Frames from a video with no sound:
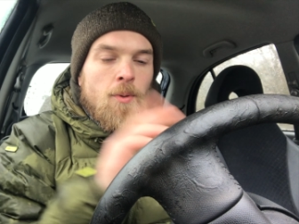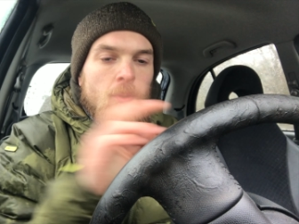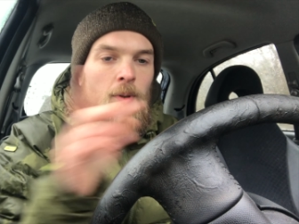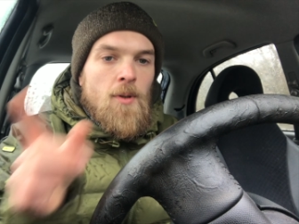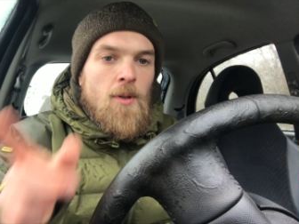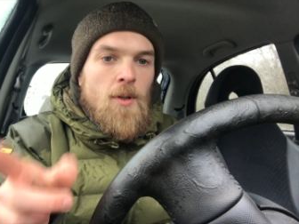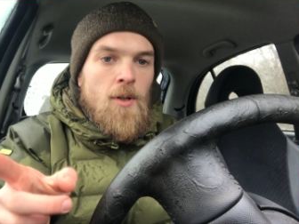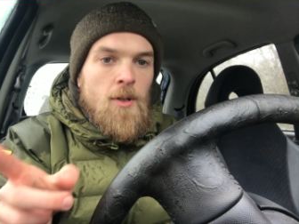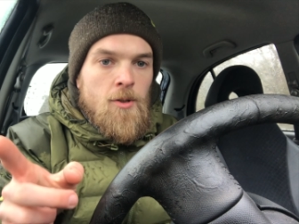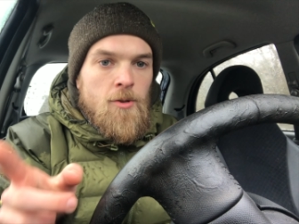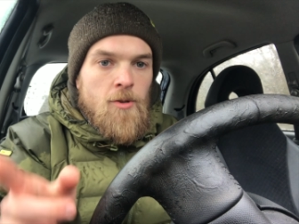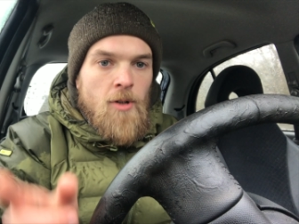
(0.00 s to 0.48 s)

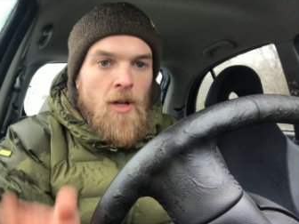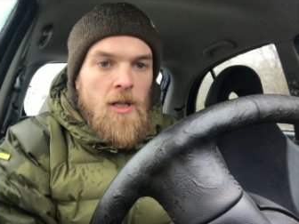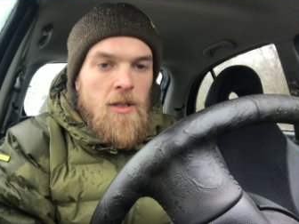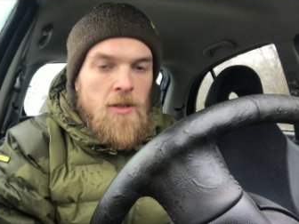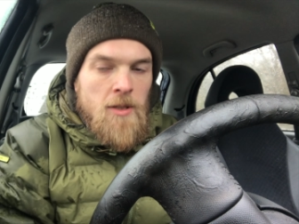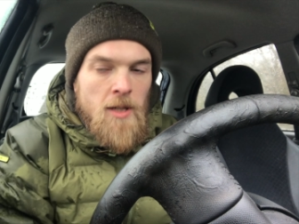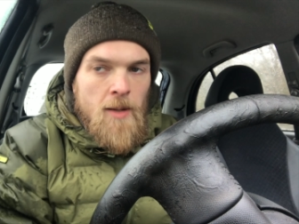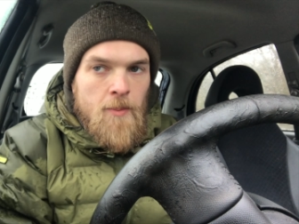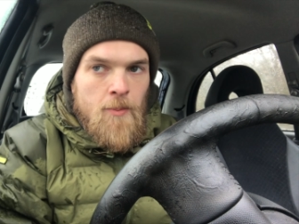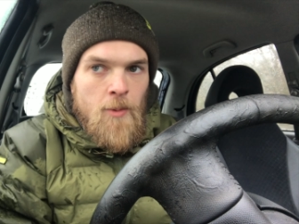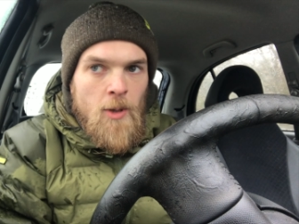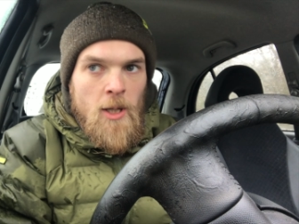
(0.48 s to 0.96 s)
the trail
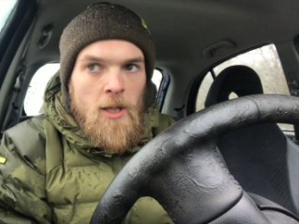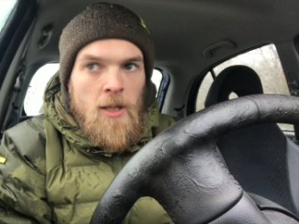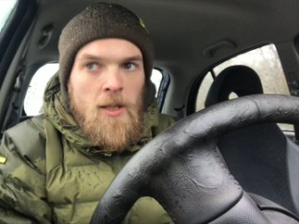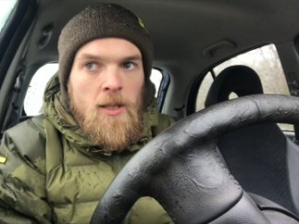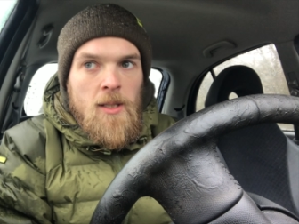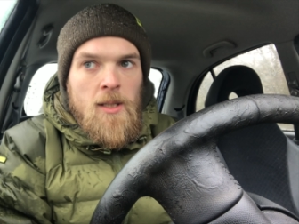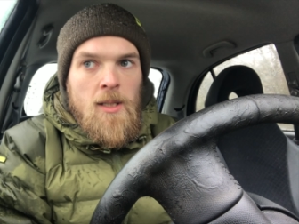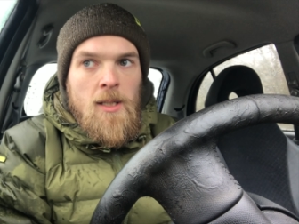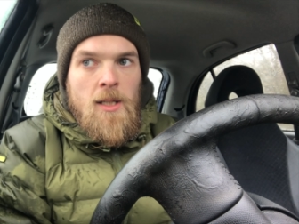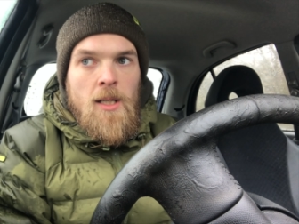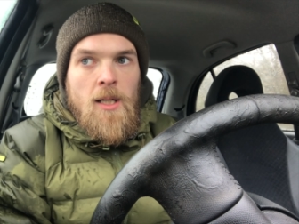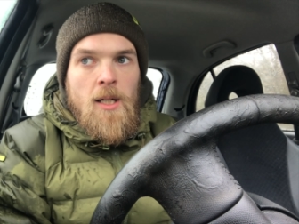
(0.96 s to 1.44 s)
camera
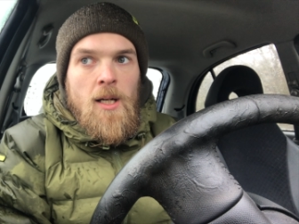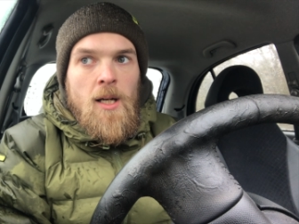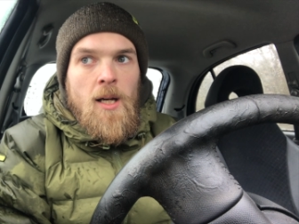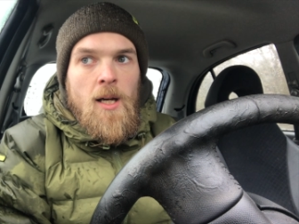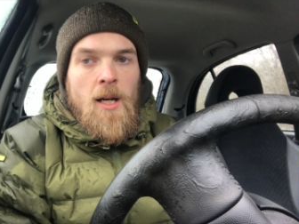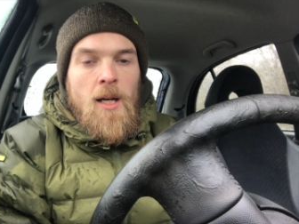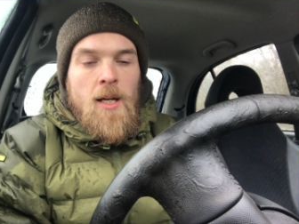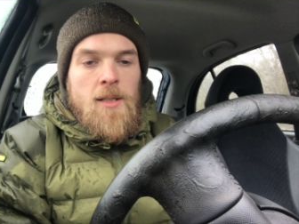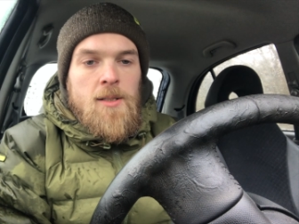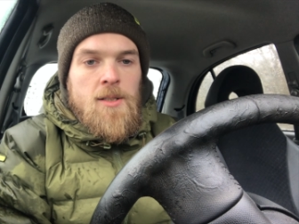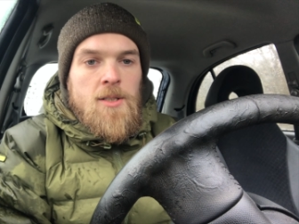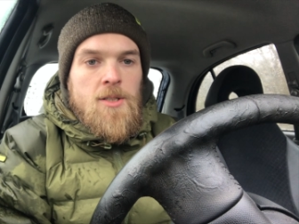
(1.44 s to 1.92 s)

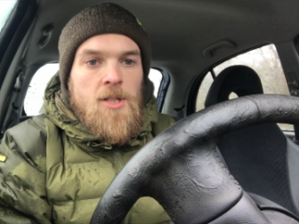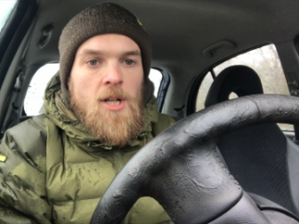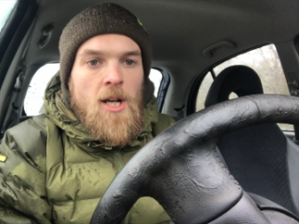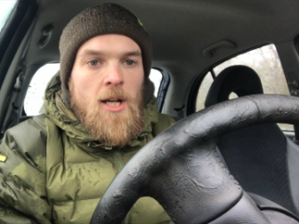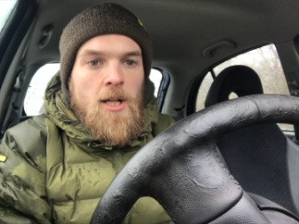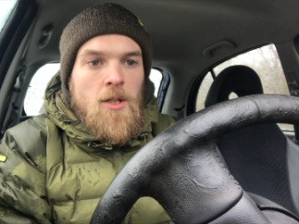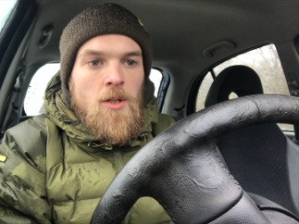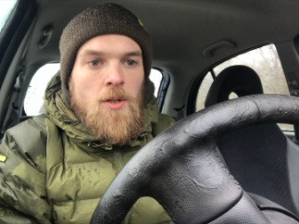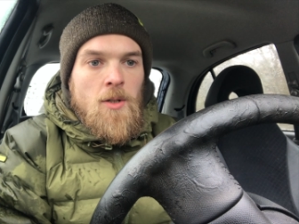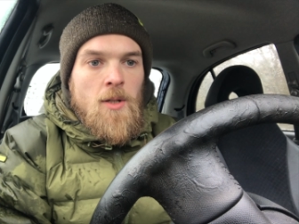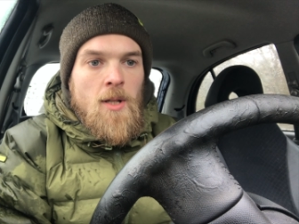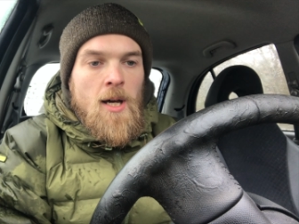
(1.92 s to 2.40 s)
uh, to
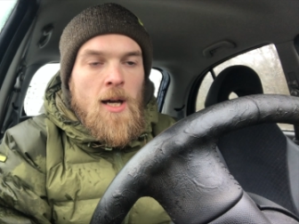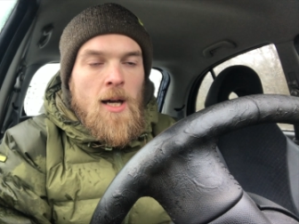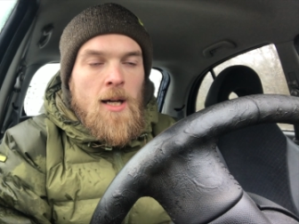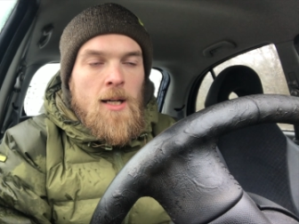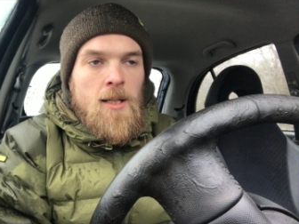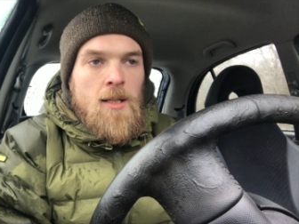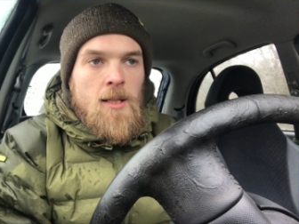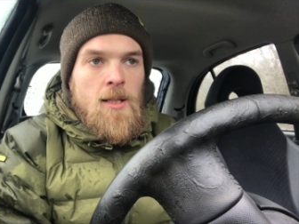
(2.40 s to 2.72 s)
check on that.